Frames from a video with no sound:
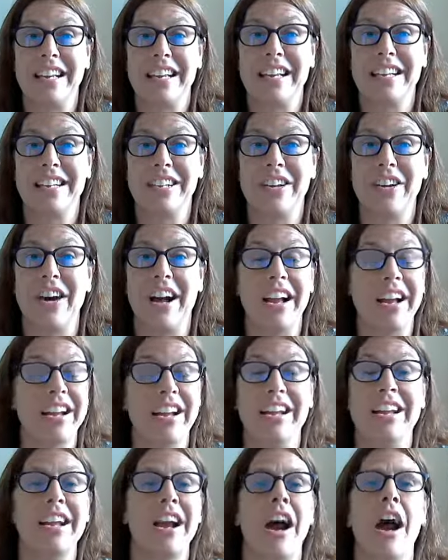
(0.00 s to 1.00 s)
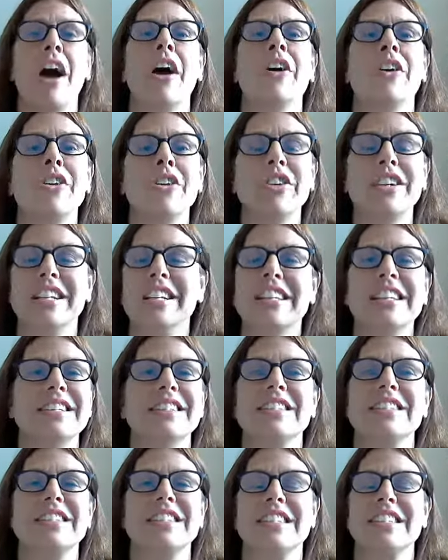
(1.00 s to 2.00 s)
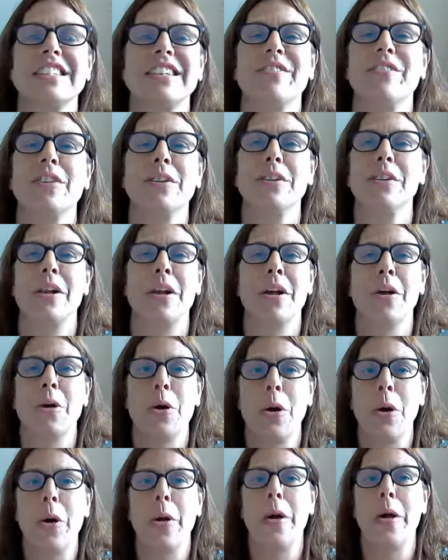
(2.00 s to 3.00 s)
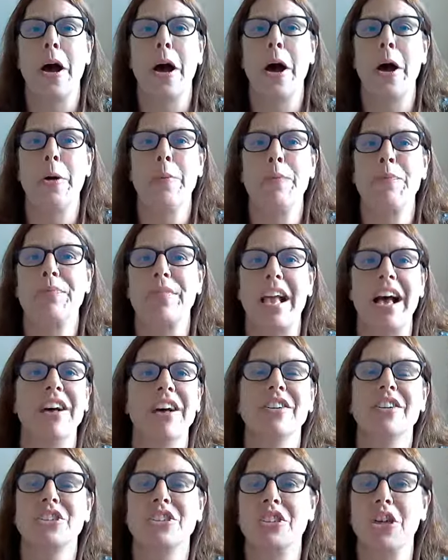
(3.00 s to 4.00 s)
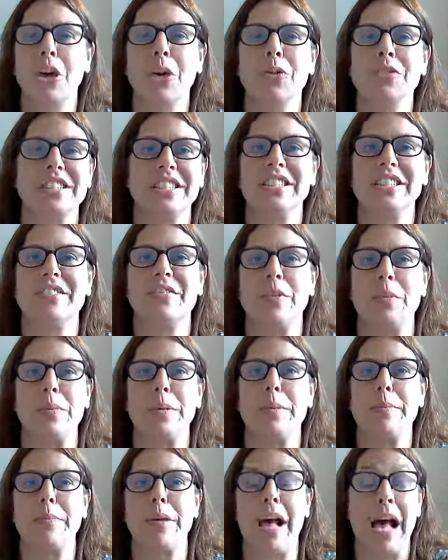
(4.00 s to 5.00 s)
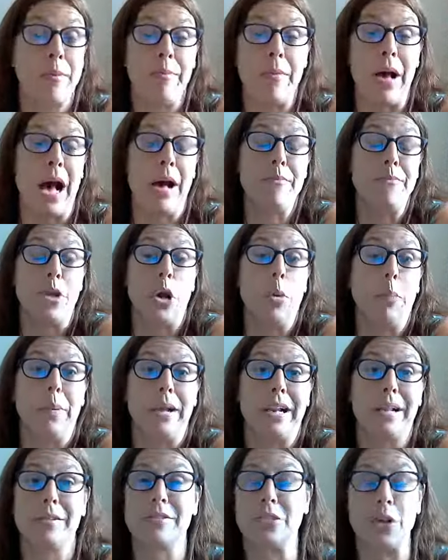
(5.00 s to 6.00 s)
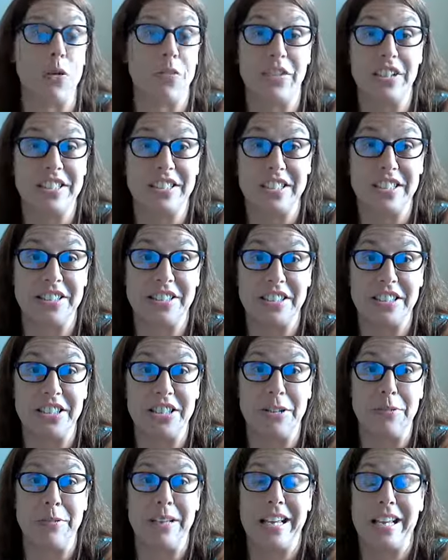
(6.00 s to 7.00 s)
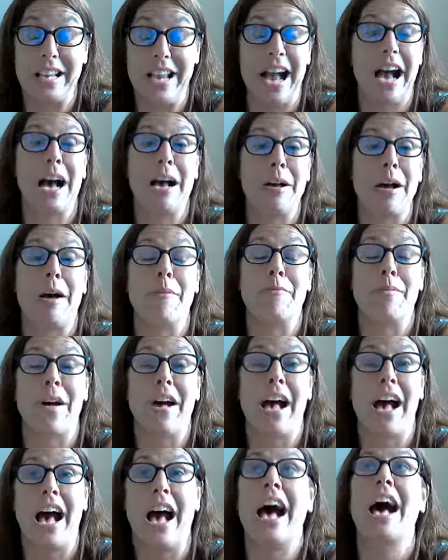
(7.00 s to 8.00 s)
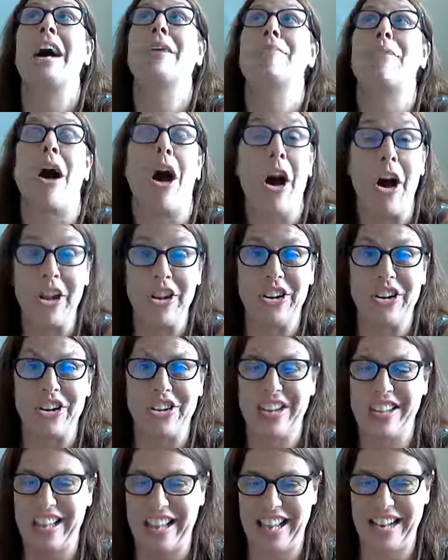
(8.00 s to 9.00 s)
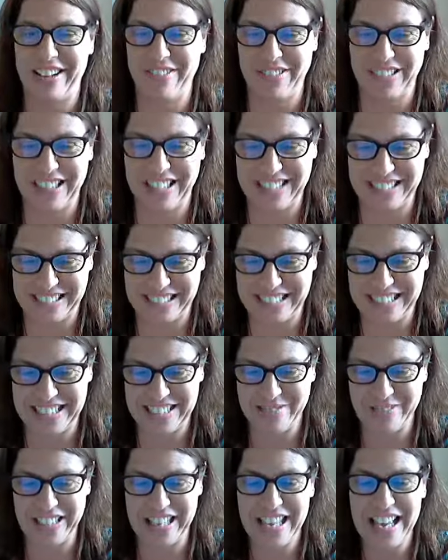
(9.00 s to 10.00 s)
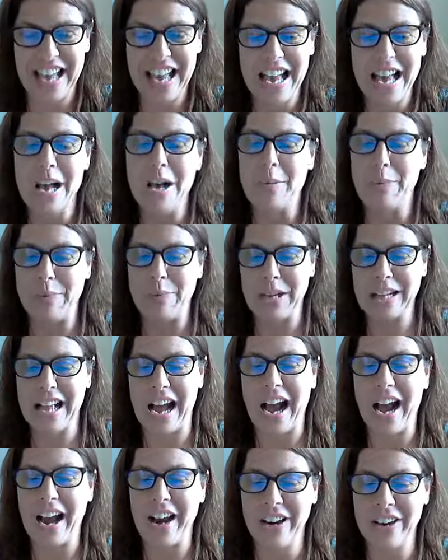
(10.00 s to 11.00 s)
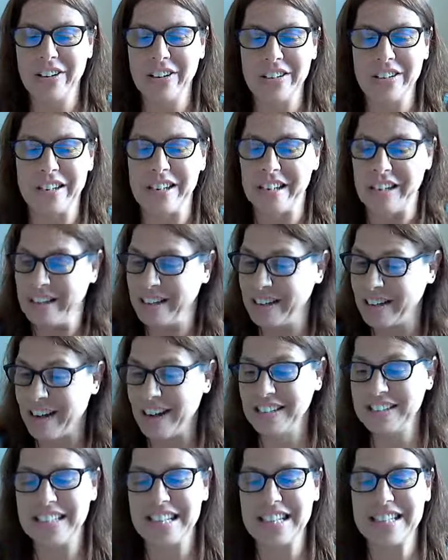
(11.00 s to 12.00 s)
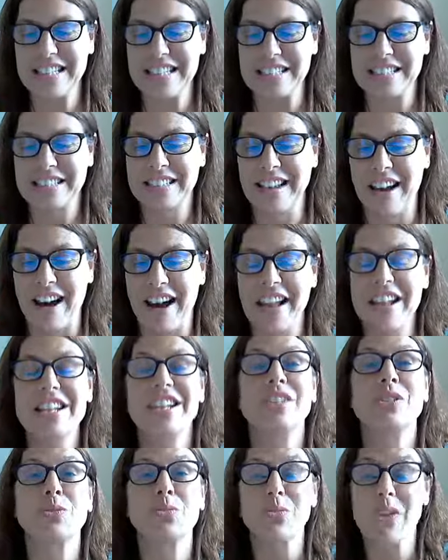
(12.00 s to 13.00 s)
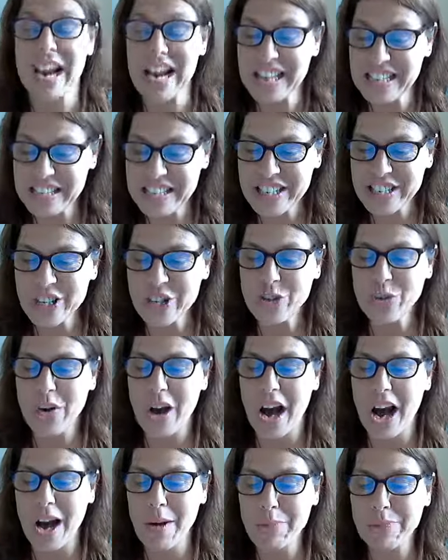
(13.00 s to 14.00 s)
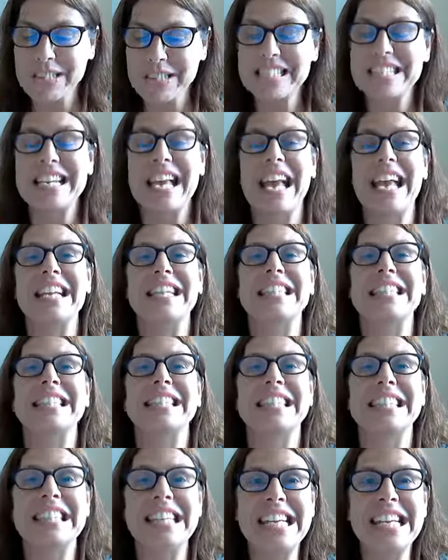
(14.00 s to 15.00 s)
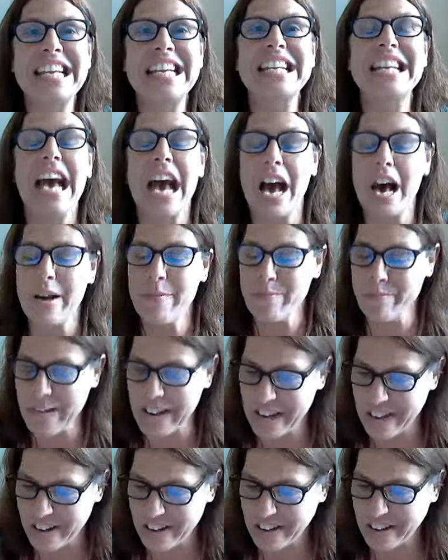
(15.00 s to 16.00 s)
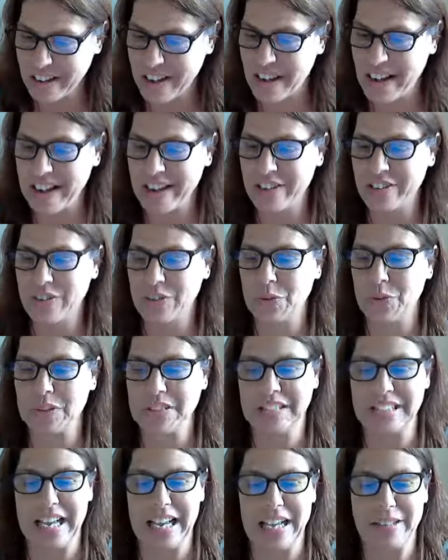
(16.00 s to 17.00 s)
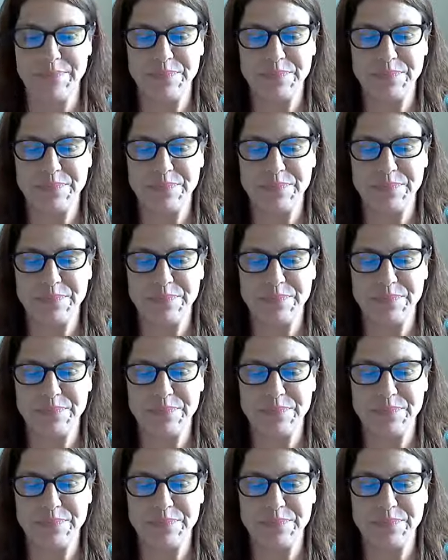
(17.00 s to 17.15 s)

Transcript: You know, he already listens to different um, Alex Jones and different people. I'm, I'm nobody, so if he's listening to me, I, am I'm, I'm honored that he would listen to me. But I heard God say this God is raising you up today to lead America, I hear Lord say.